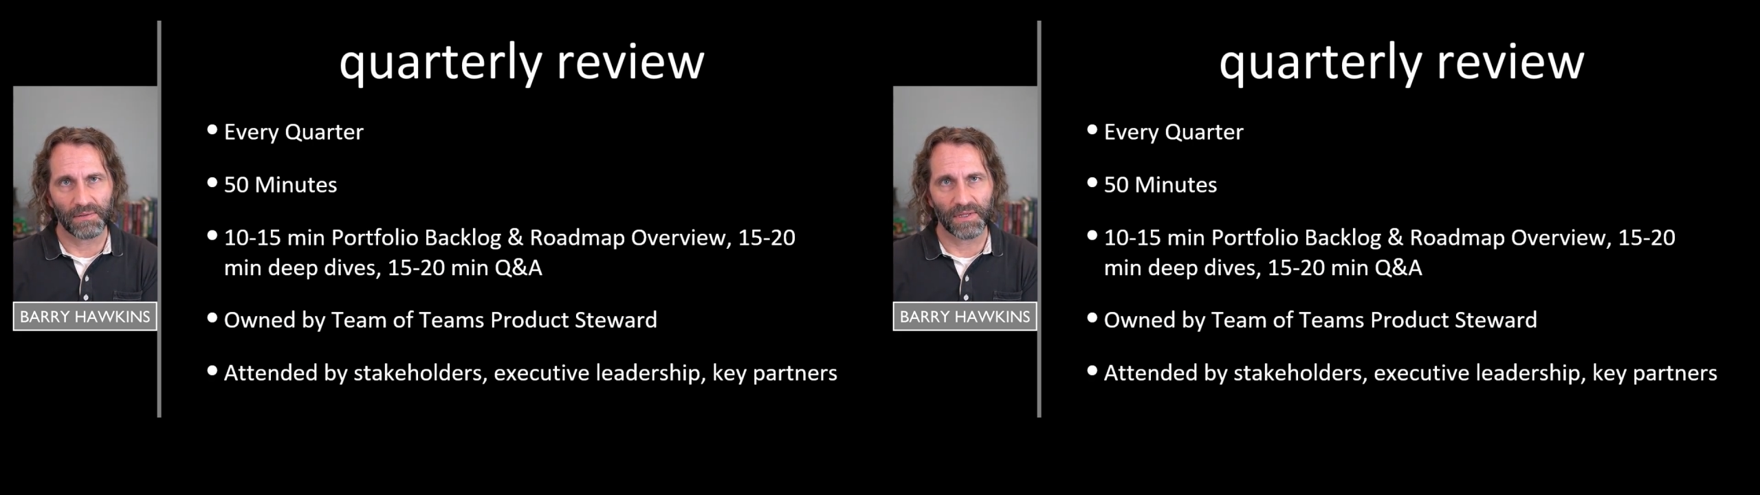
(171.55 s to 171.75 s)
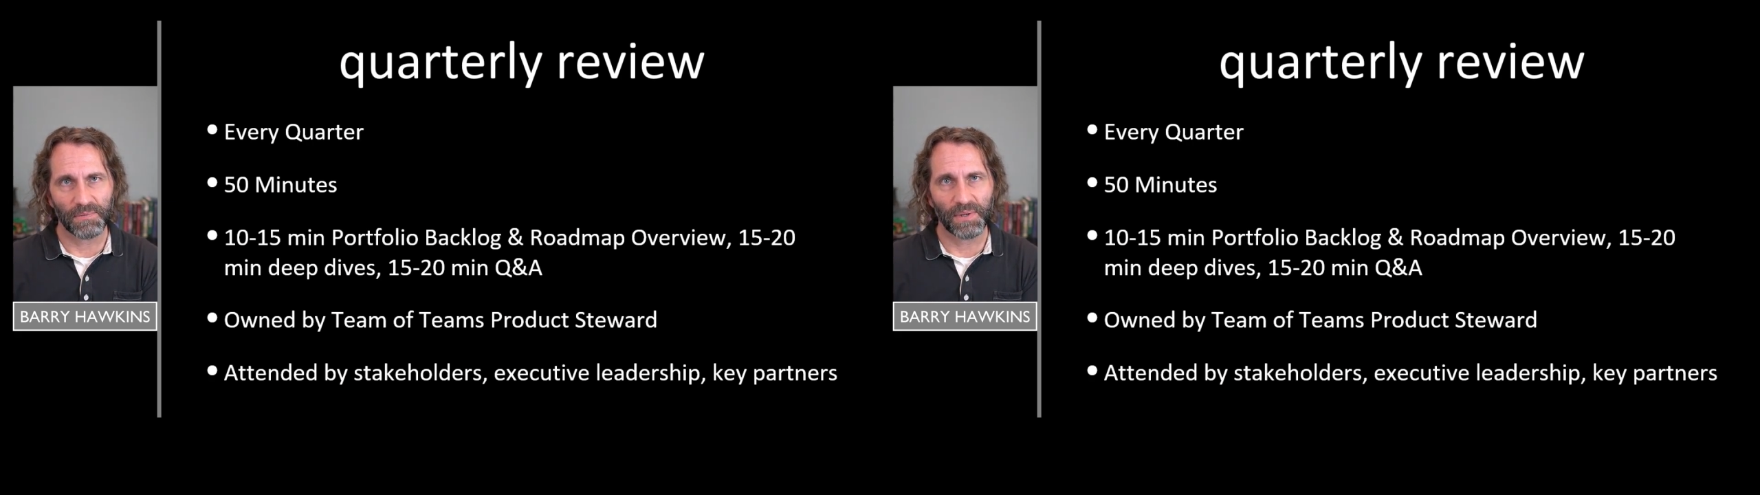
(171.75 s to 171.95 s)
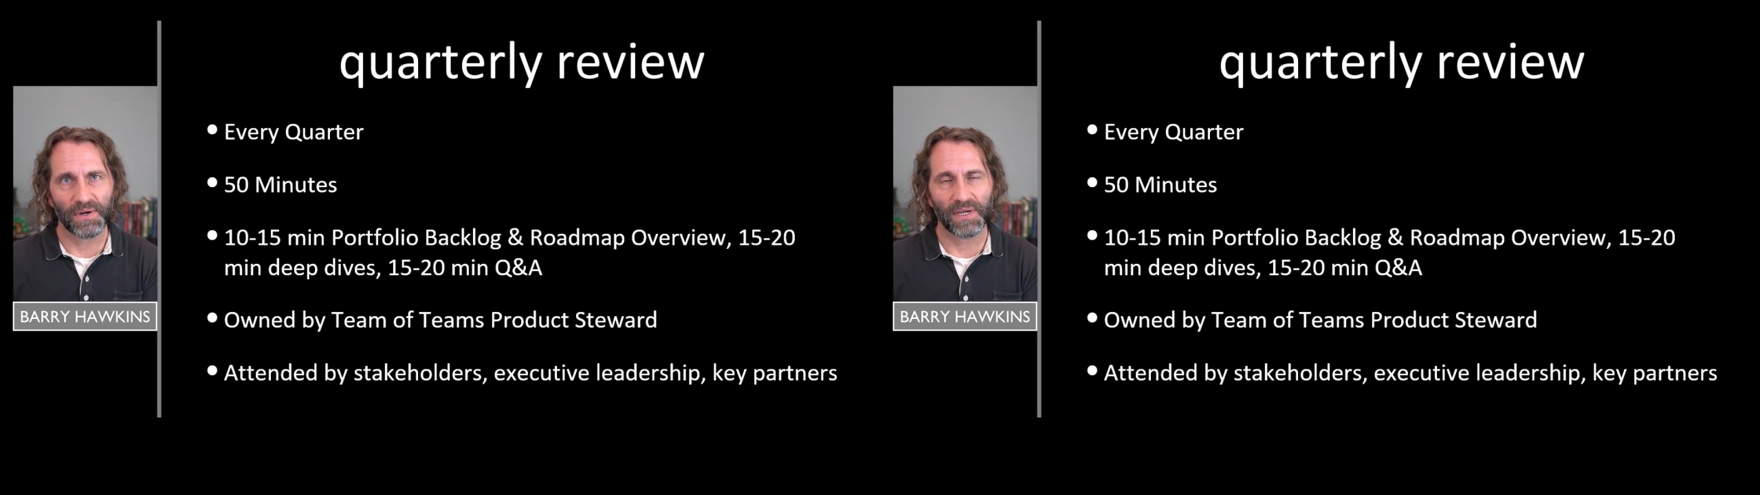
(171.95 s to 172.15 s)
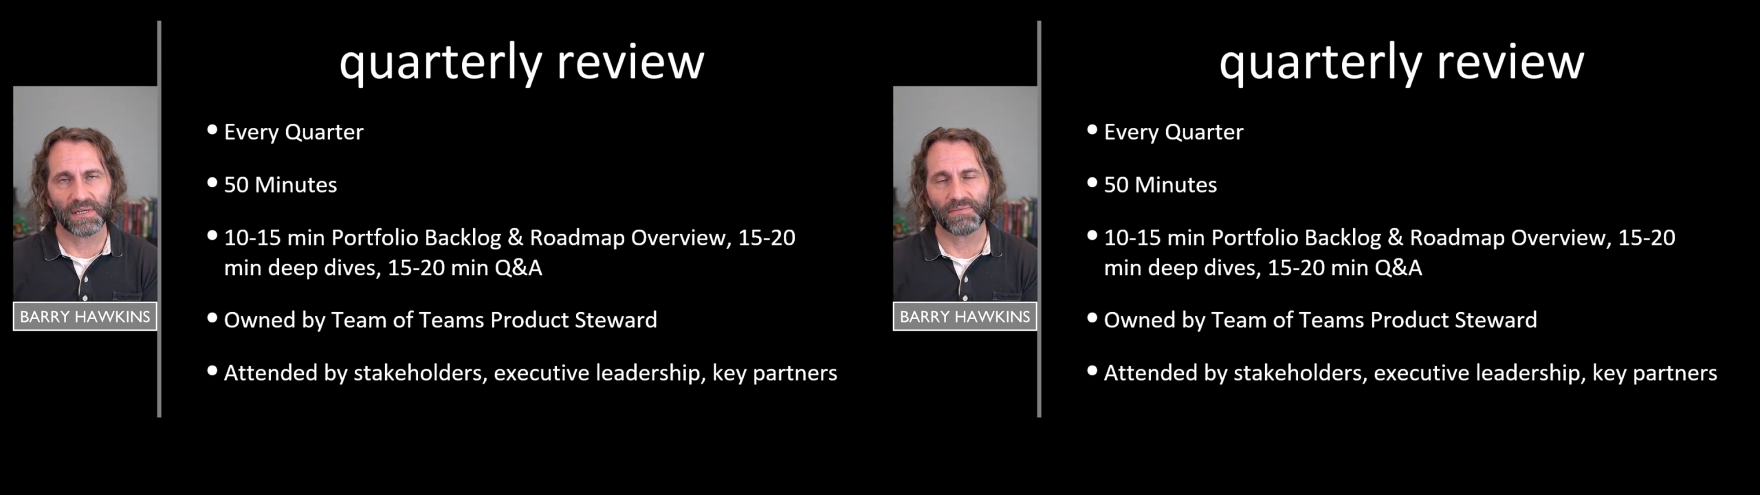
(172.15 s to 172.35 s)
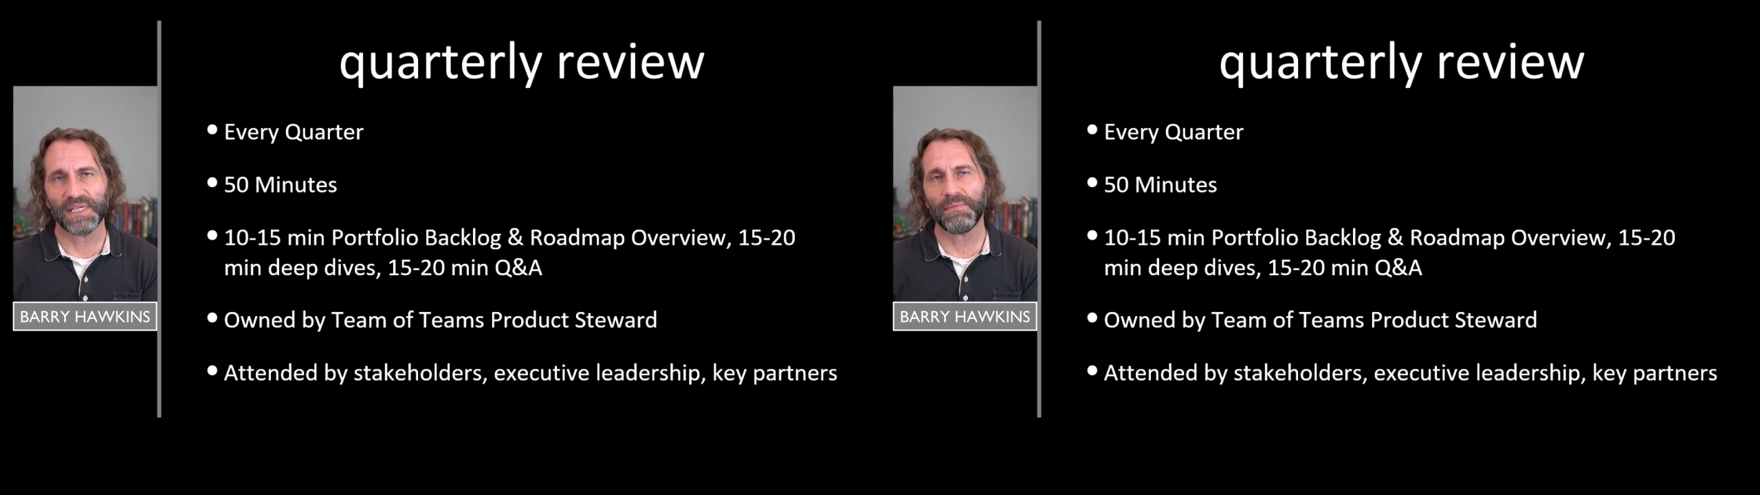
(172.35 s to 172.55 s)
the period
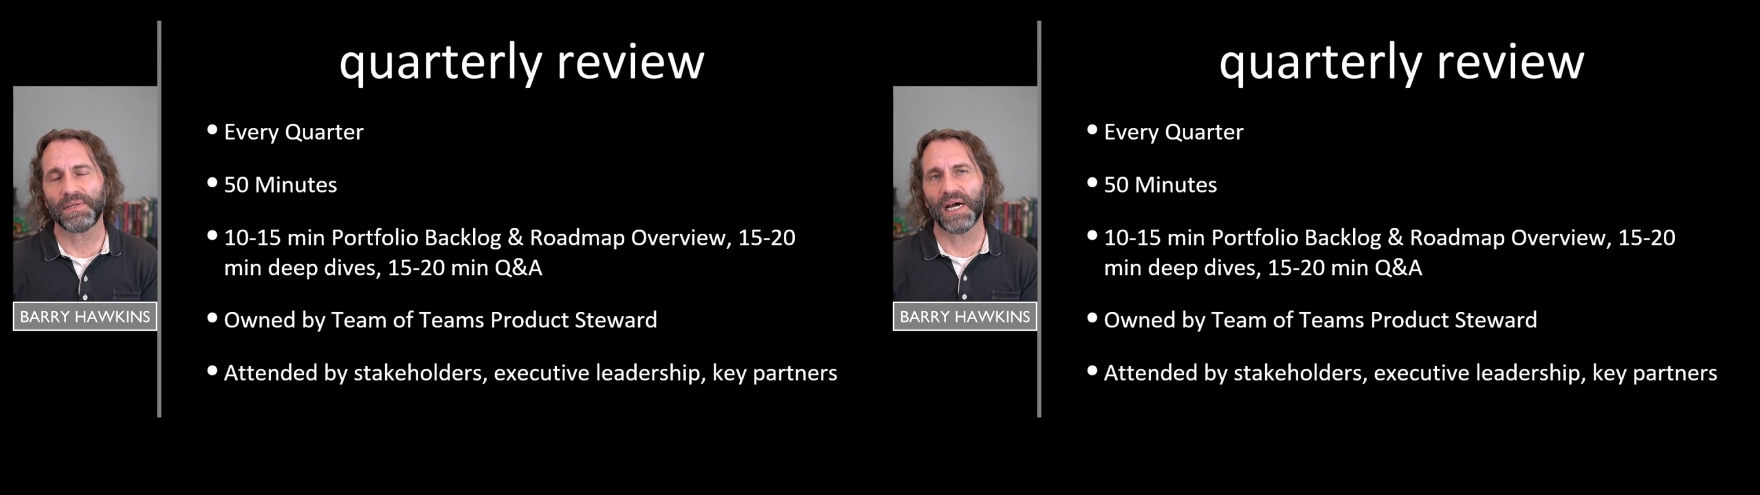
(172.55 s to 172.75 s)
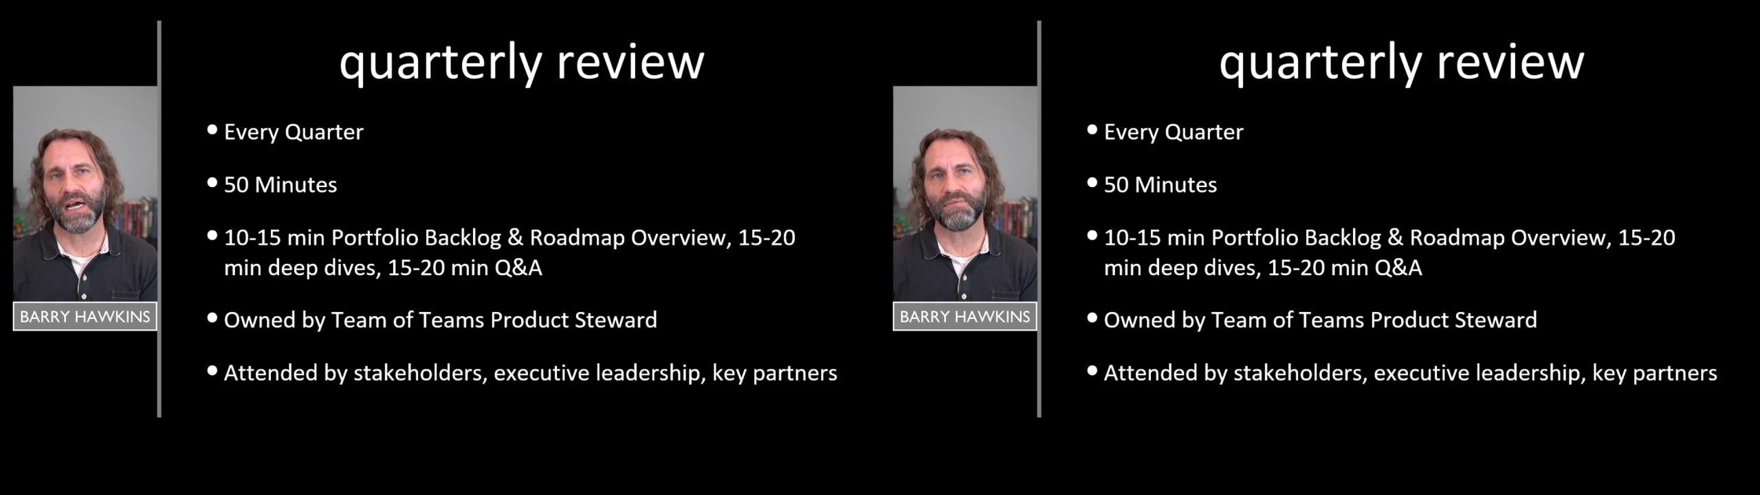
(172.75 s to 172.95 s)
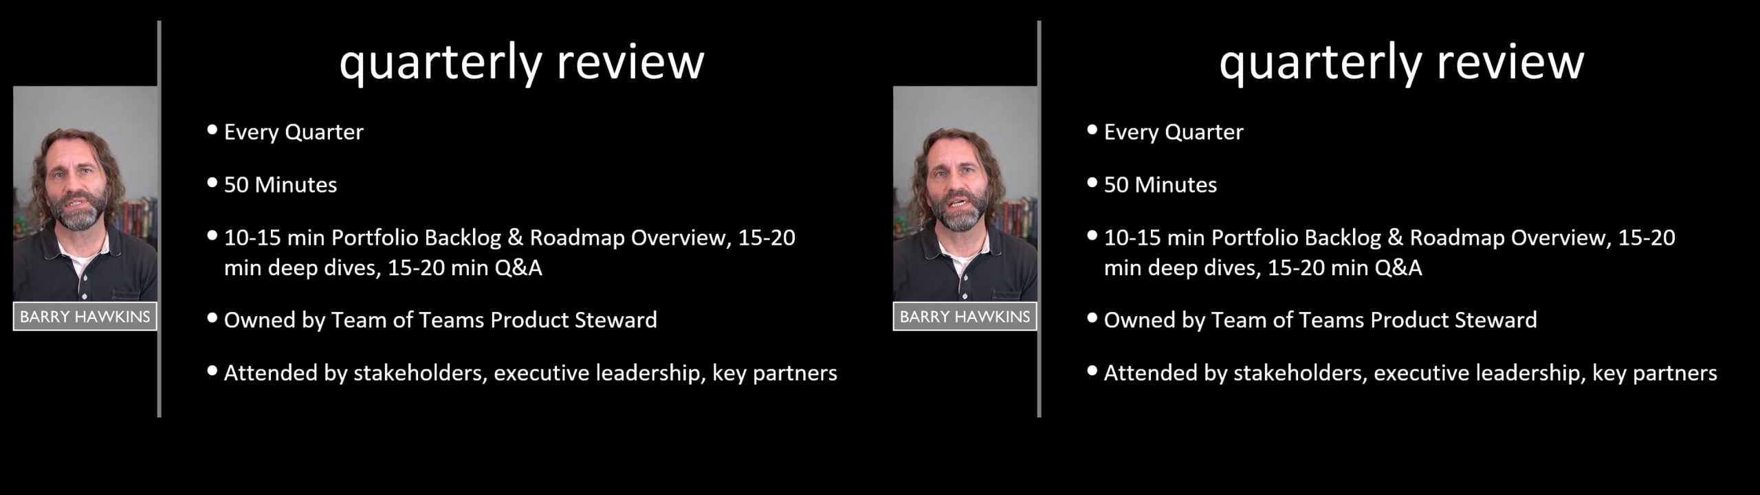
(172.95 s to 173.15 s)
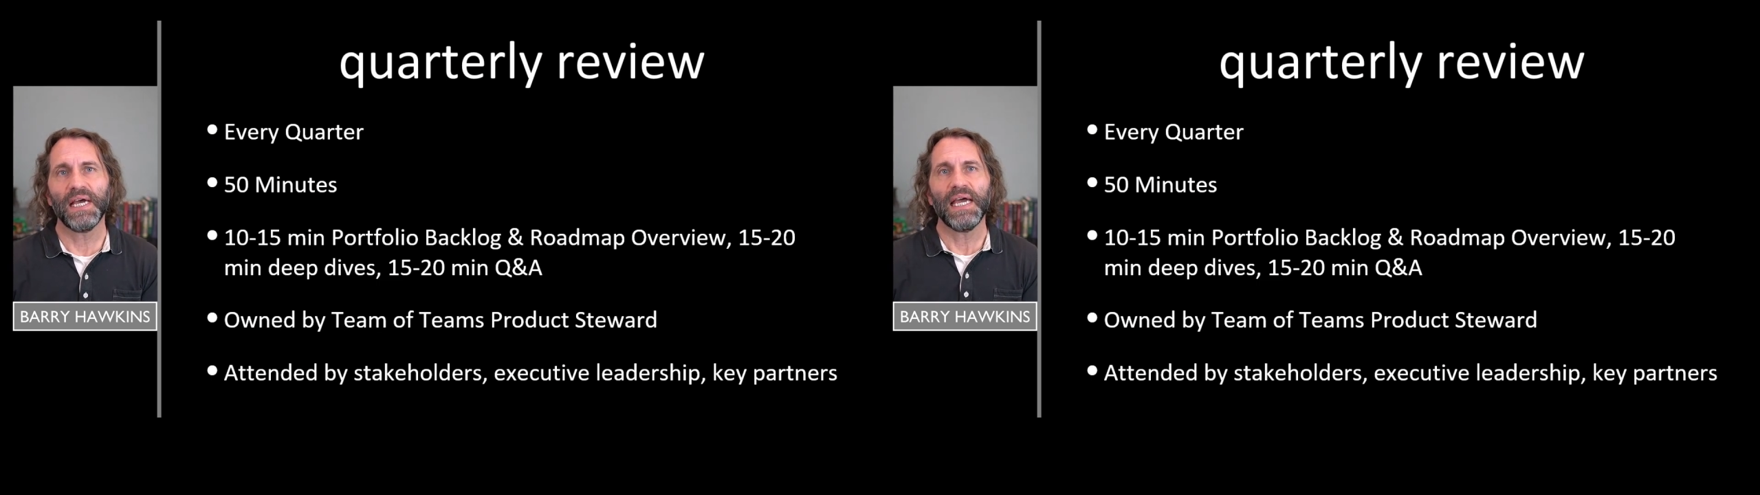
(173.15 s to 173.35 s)
of deep dives,